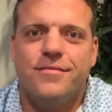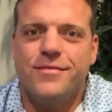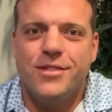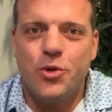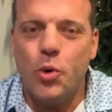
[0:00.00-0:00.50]

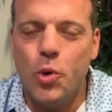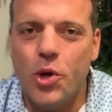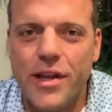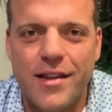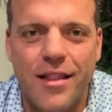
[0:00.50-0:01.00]

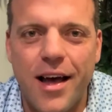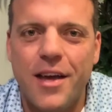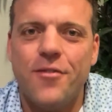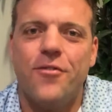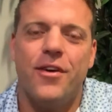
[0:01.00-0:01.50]
school and
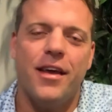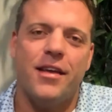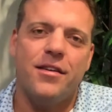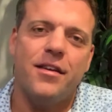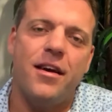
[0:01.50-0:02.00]
life,
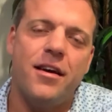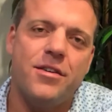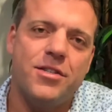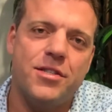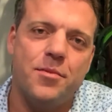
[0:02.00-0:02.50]
and
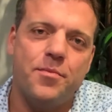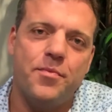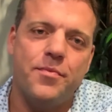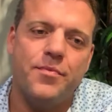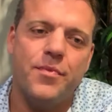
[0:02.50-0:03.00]
just
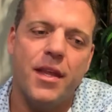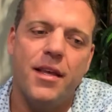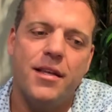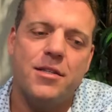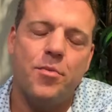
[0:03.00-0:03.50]
some
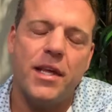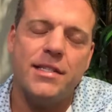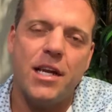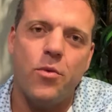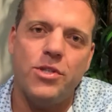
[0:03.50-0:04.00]
things
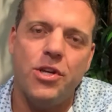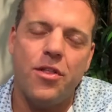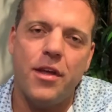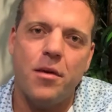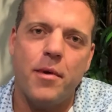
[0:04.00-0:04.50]
that I want you to
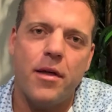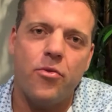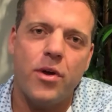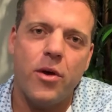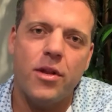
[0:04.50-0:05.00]
think about
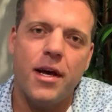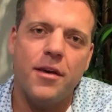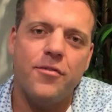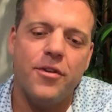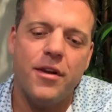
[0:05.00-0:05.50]
throughout
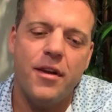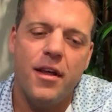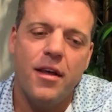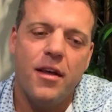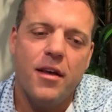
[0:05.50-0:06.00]
life.
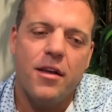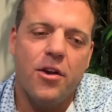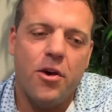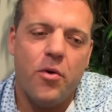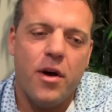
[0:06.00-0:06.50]

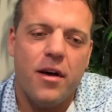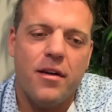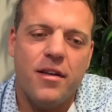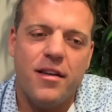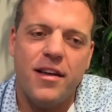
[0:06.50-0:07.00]
And
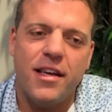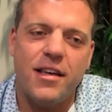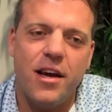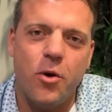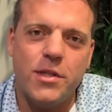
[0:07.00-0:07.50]
I
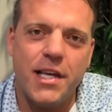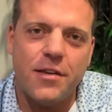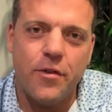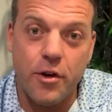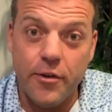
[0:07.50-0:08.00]
always
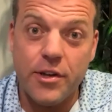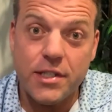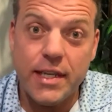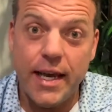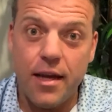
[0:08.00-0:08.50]
act very, very
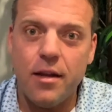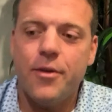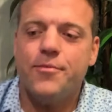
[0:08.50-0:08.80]
sad,